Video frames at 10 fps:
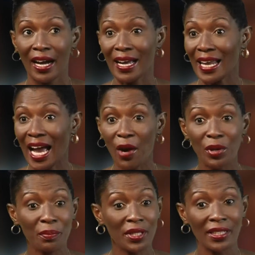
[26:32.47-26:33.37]
And I
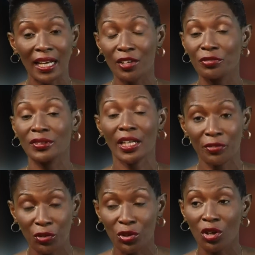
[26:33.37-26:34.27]
will be like a
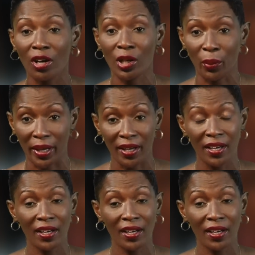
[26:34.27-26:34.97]
telephone call away.